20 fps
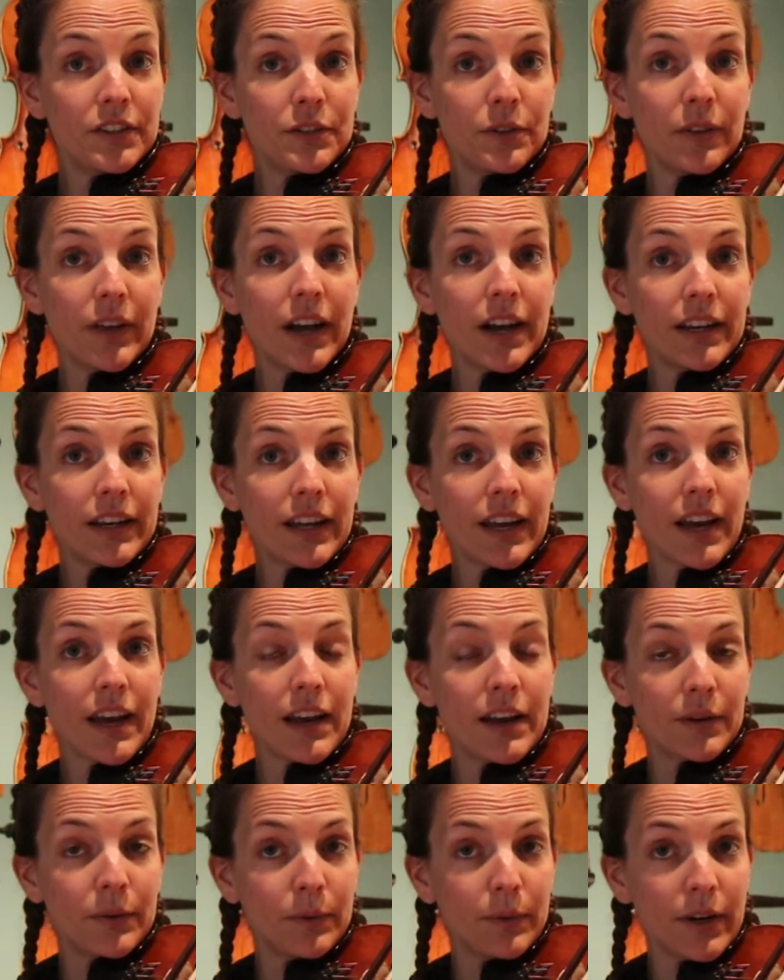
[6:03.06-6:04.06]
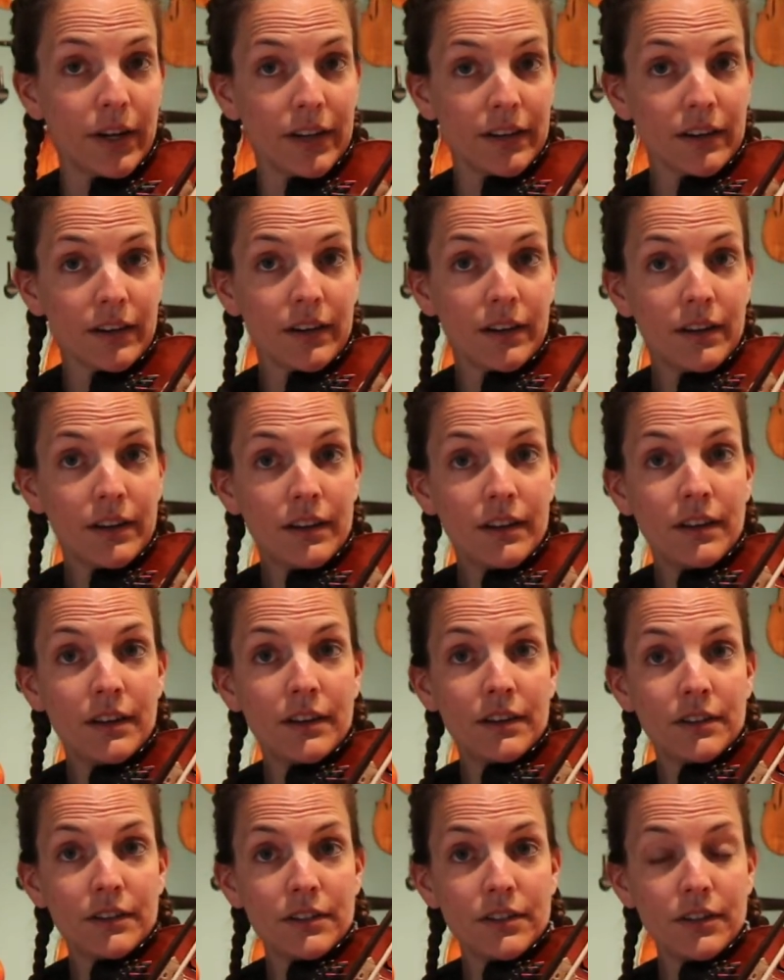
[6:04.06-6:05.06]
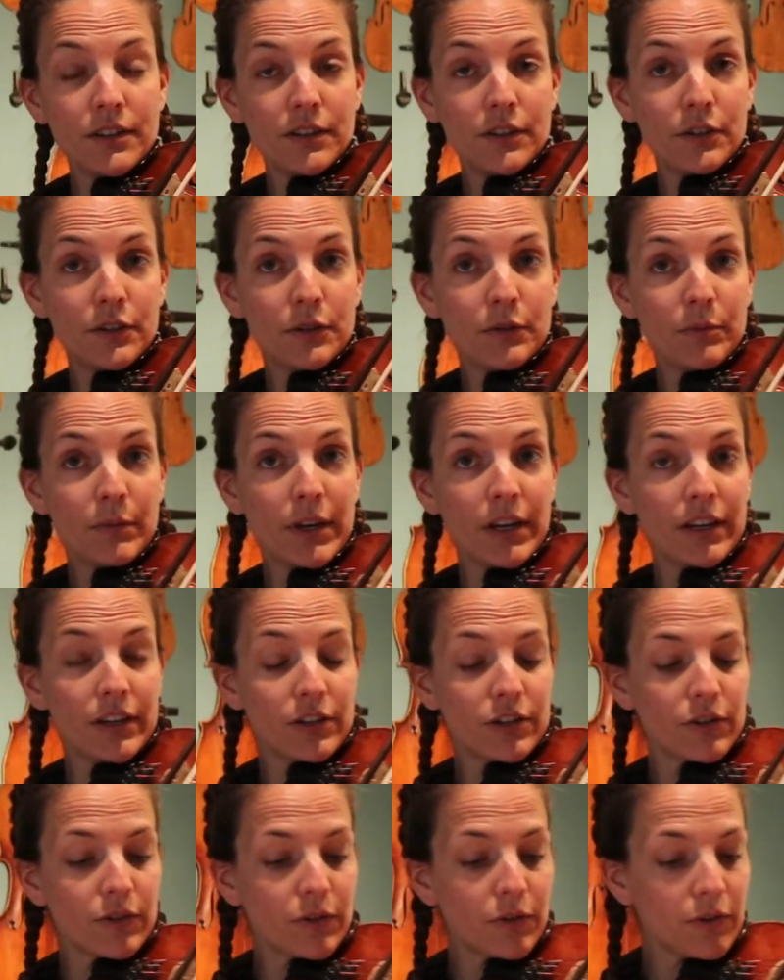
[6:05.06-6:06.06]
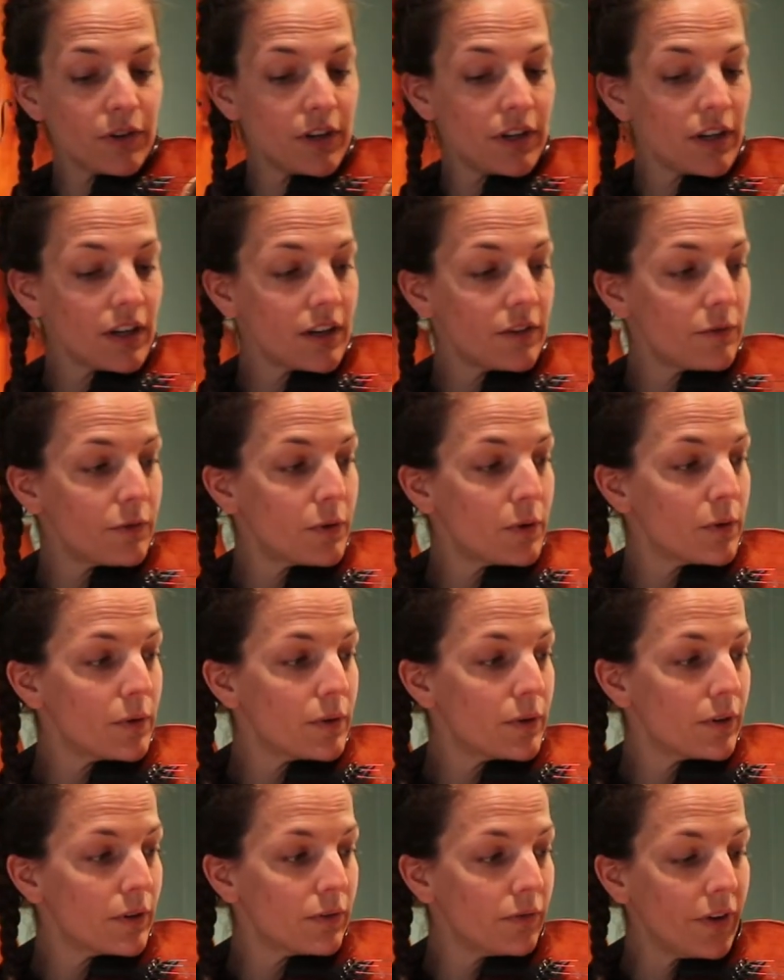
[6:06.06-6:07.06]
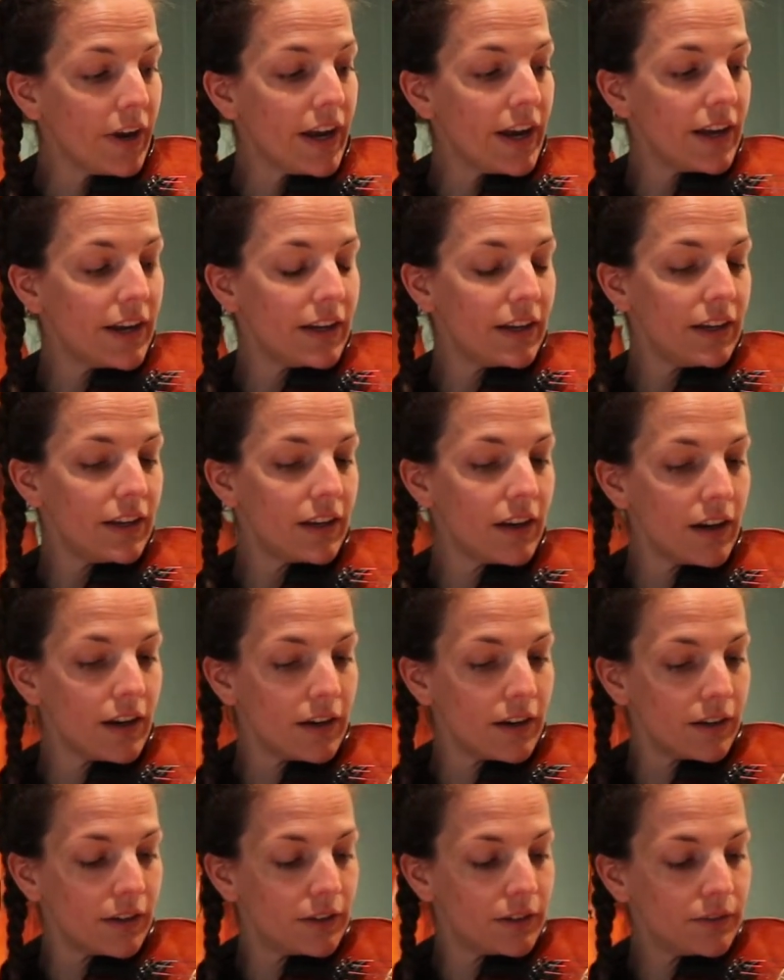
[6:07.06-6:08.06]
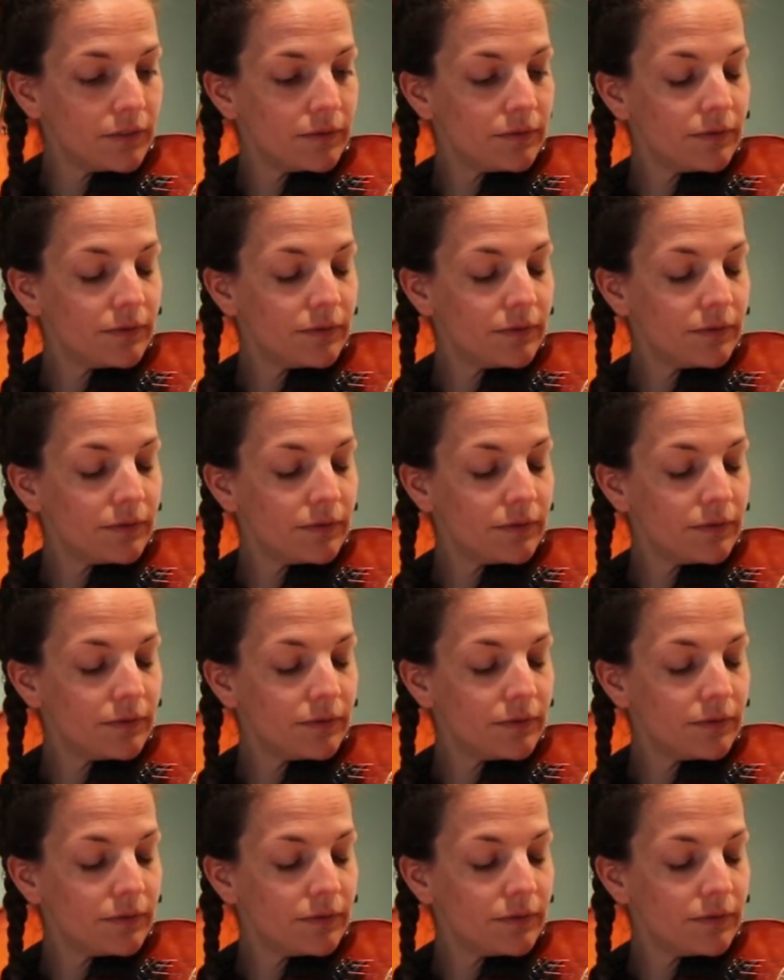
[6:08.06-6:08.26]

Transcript: do that again. 1, 2, measure 3 and 4, ready, go.